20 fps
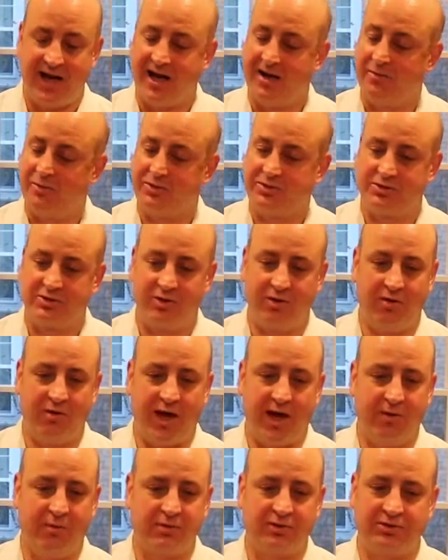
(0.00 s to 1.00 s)
I was
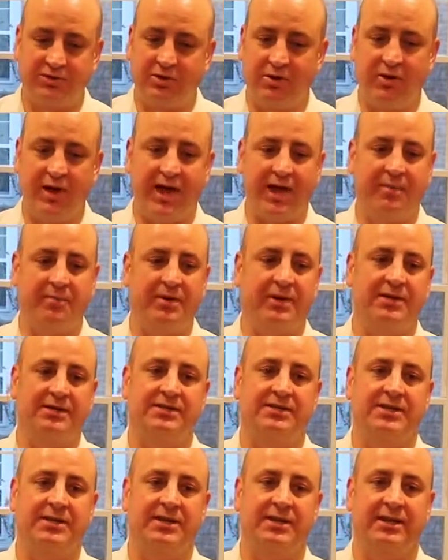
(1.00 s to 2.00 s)
so happy to
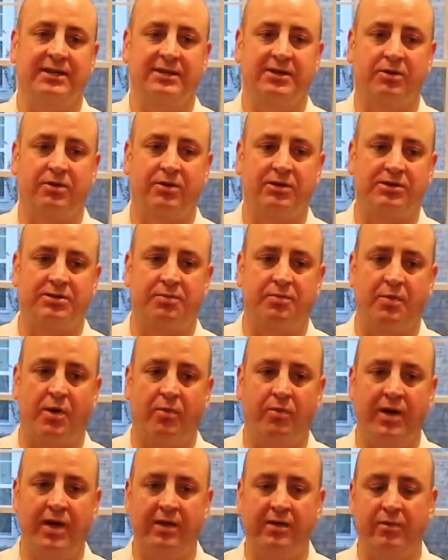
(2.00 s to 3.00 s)
see that there was
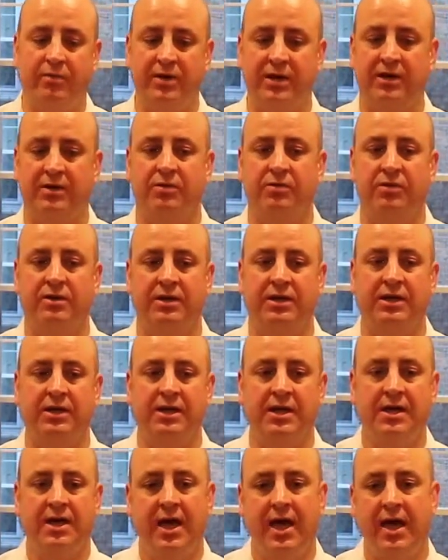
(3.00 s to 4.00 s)
a way that we can really
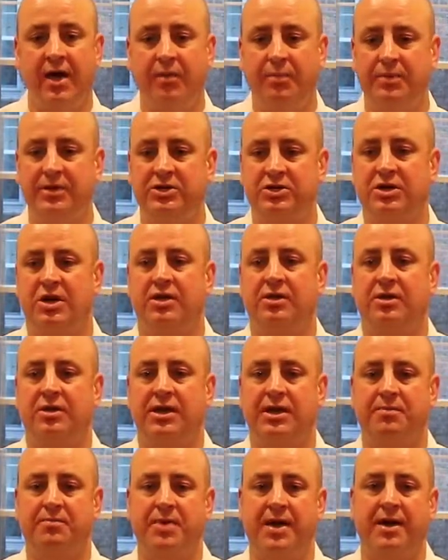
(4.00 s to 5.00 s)
help each other
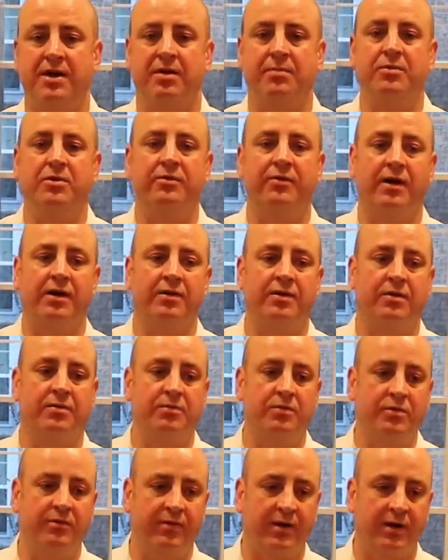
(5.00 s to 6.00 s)
get better, move
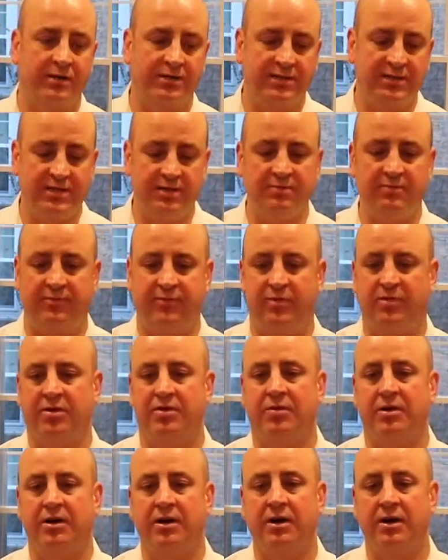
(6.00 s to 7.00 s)
our team
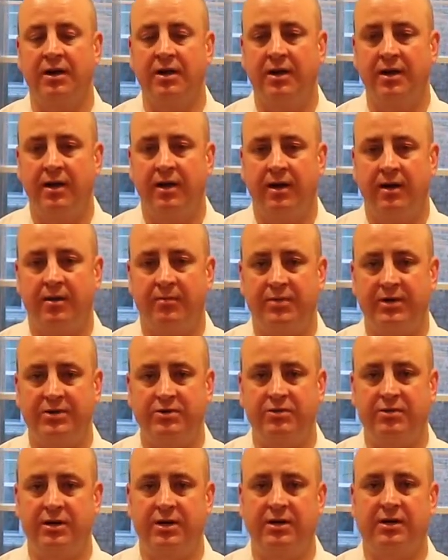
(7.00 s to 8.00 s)
forward, but
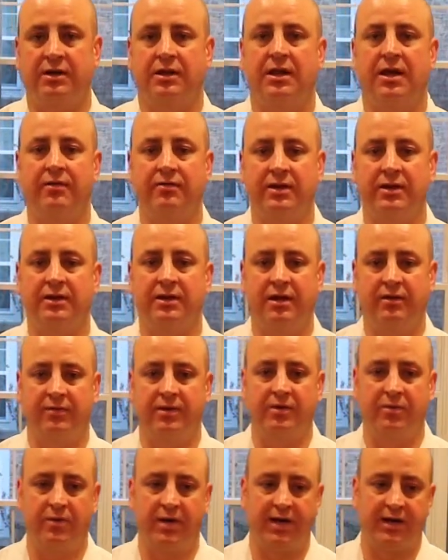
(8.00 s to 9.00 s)
do it in a loving
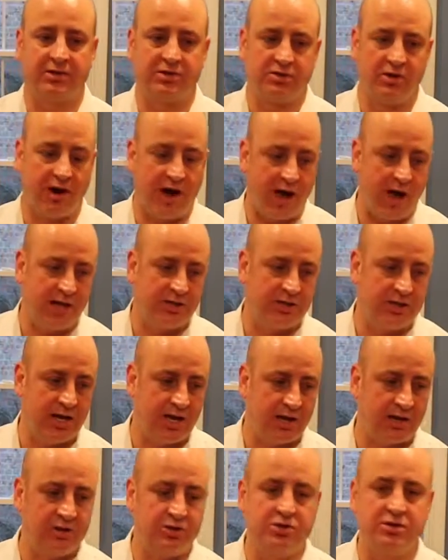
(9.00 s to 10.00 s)
way. So I
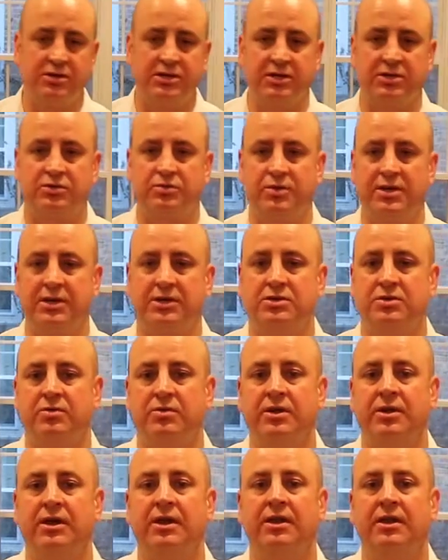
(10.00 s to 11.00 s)
challenge you this week to
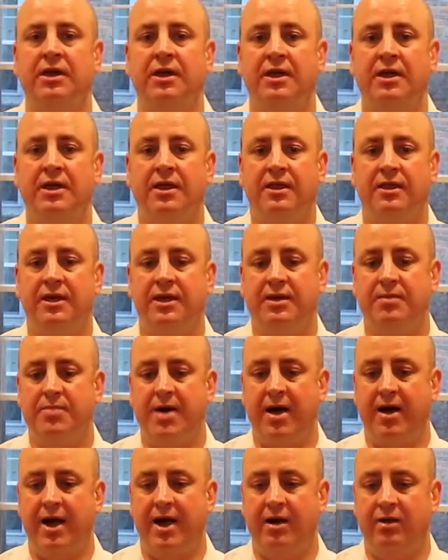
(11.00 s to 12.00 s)
really think
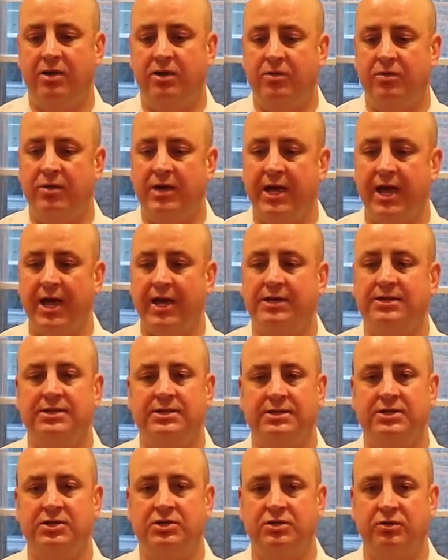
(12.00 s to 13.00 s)
about how you react to
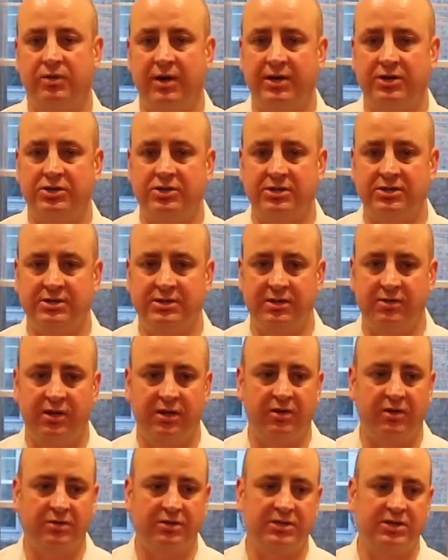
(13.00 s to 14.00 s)
situations, and
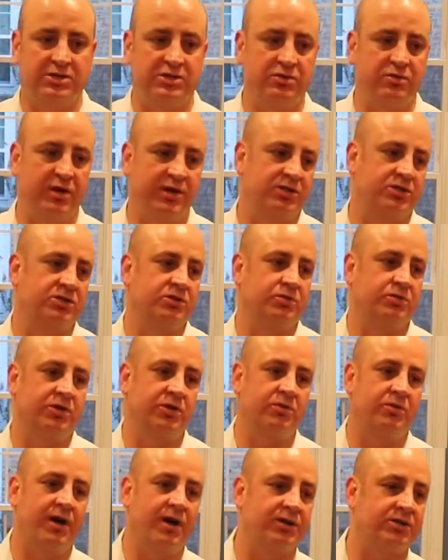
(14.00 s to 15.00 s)
in those situations where
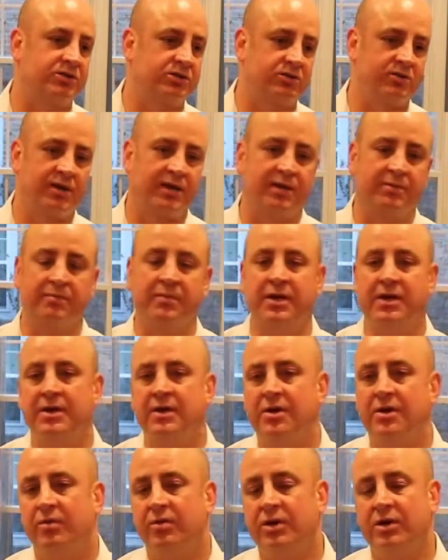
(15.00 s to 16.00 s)
you want to scream,
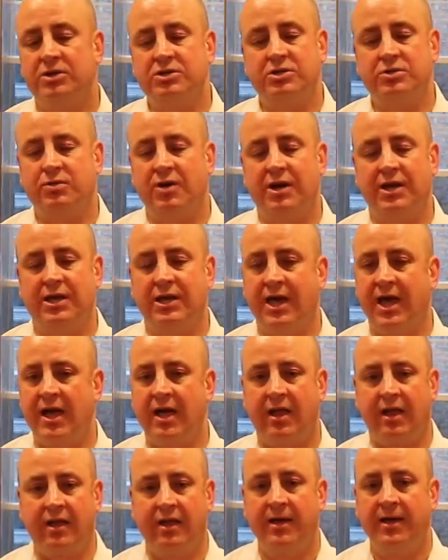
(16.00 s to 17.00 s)
where you just want to
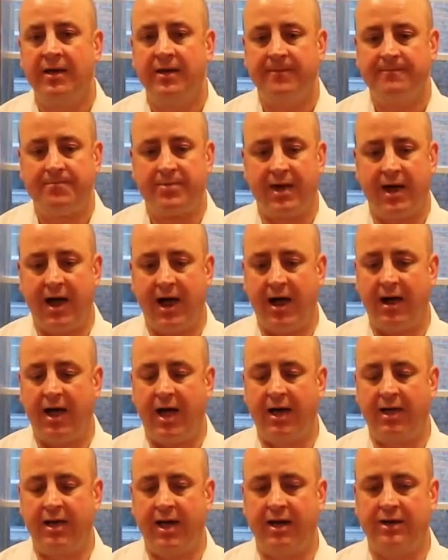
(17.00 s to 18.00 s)
yell,
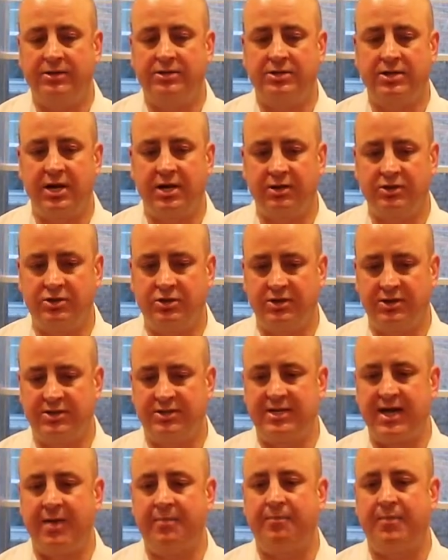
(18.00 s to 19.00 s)
I challenge you to
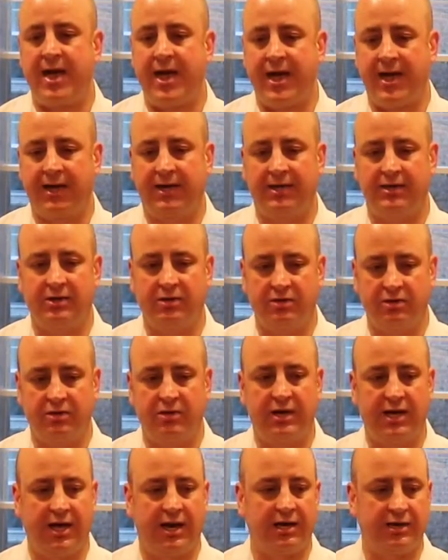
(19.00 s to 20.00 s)
step back and to
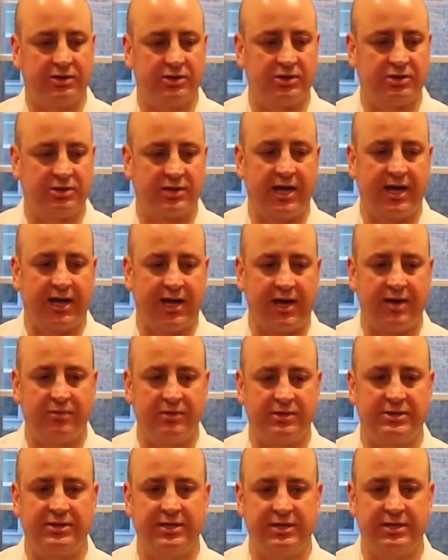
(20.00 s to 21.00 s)
look at it just like I
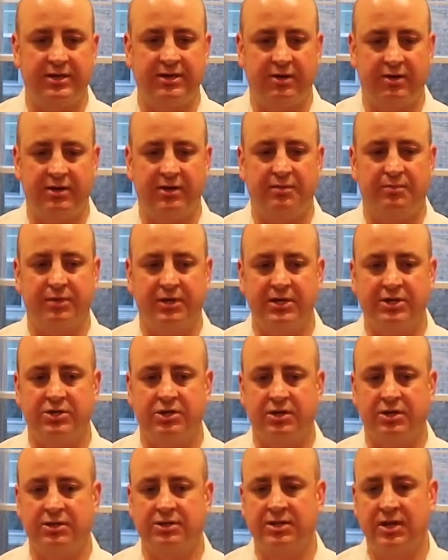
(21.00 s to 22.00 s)
was sitting there in the
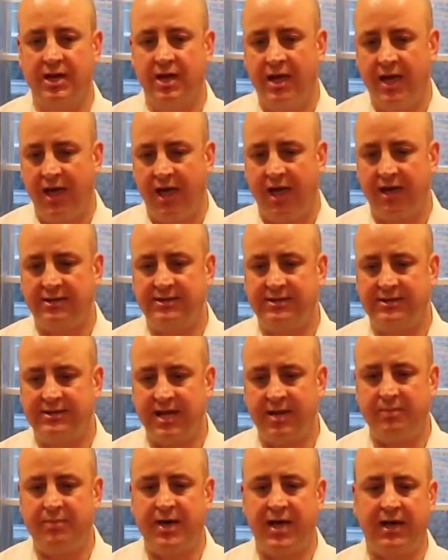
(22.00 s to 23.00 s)
bleachers, and
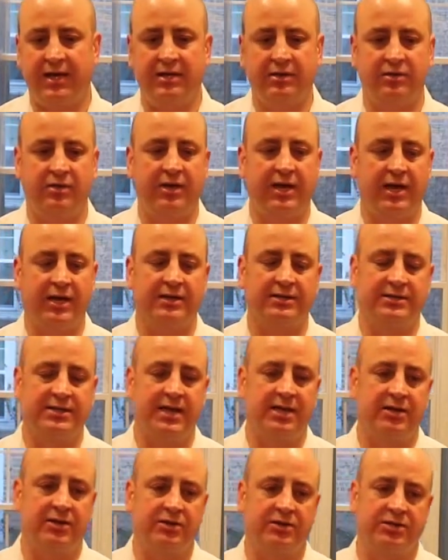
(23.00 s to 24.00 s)
step back and look at it and
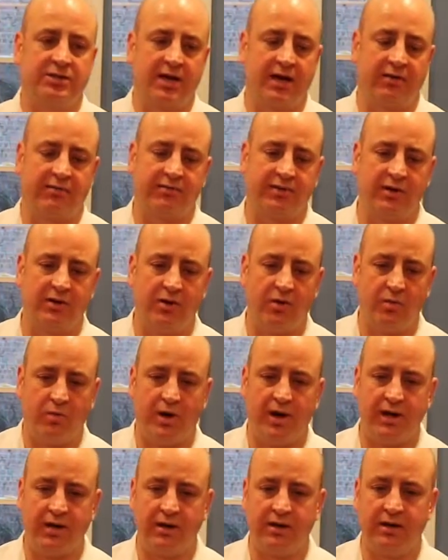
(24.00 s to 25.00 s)
say to yourself, you know
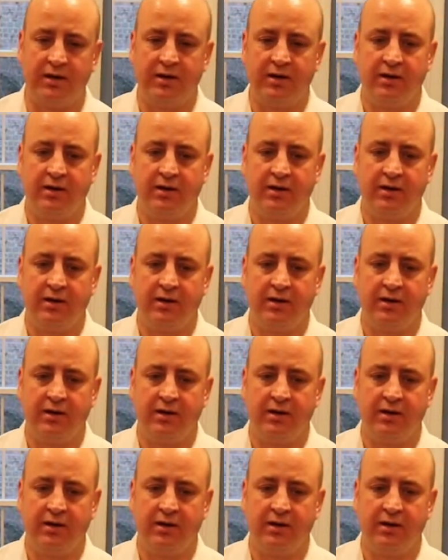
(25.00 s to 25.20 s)
what?